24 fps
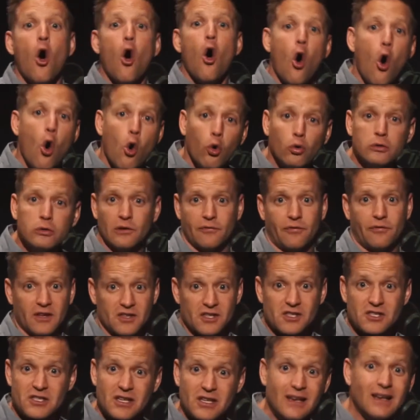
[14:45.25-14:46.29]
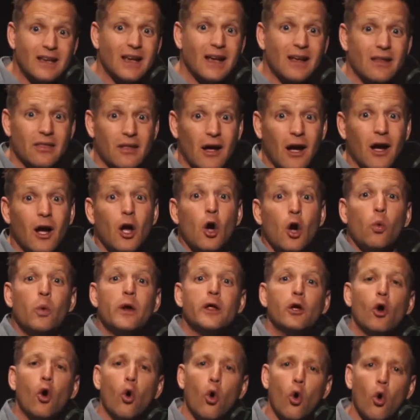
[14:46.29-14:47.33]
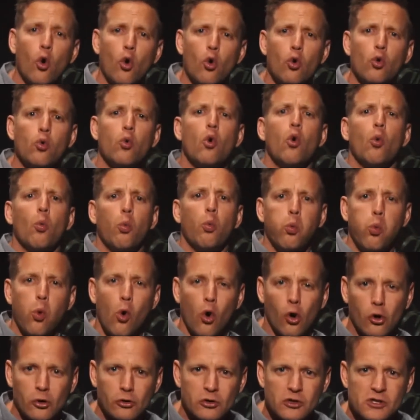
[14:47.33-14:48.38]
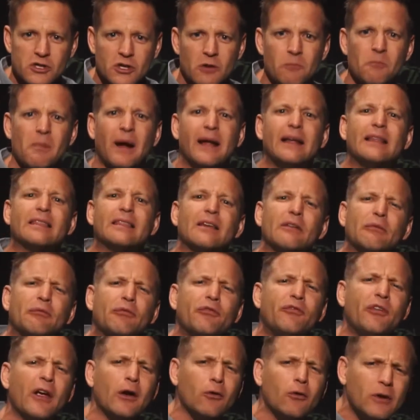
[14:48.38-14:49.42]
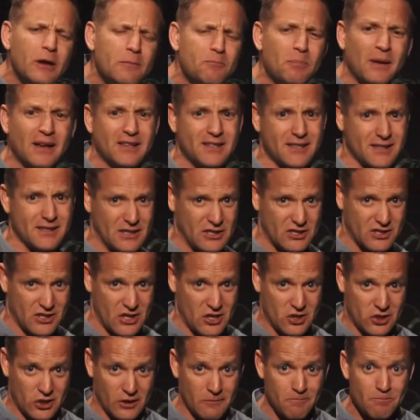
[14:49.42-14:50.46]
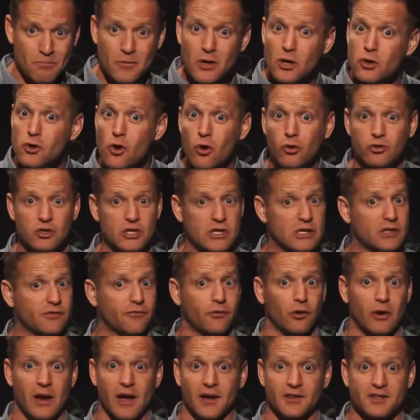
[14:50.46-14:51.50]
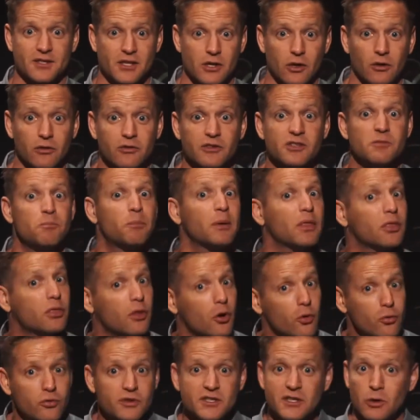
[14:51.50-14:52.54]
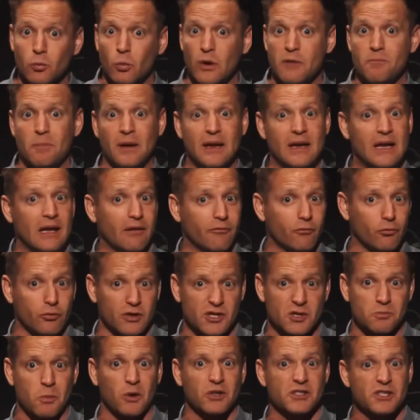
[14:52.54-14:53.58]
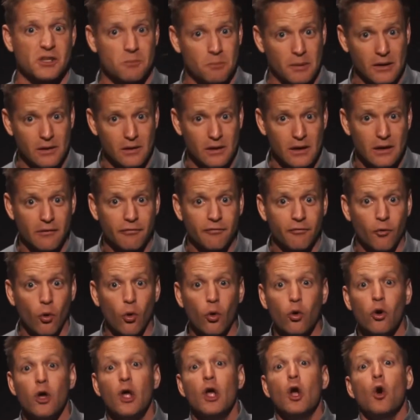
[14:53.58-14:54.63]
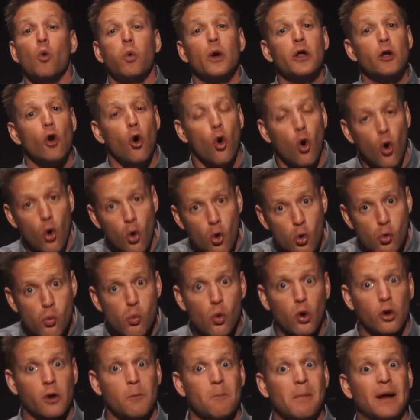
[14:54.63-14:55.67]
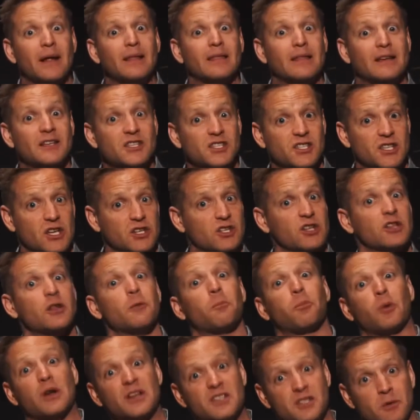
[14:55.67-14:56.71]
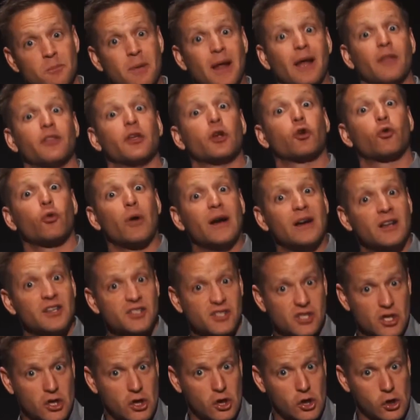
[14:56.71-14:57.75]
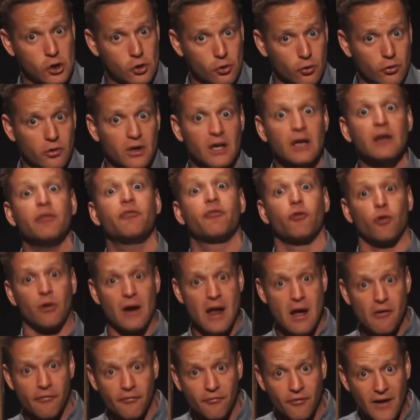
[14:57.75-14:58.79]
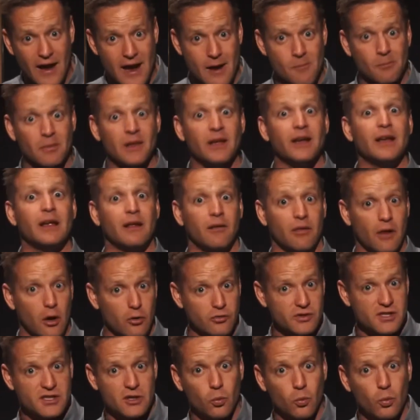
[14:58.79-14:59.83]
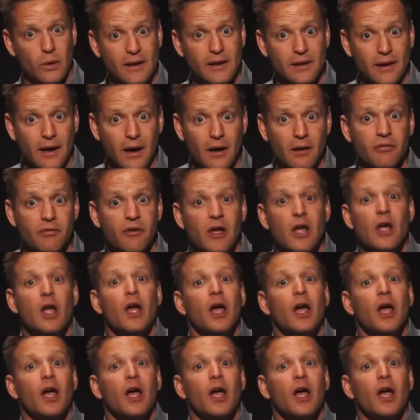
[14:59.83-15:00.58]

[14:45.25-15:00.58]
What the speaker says: All of us together, we all want to make the very best decision, not just for ourselves, but those that we've been given responsibility for. We all want to make the decision that brings about the greatest security for our family and those that we love.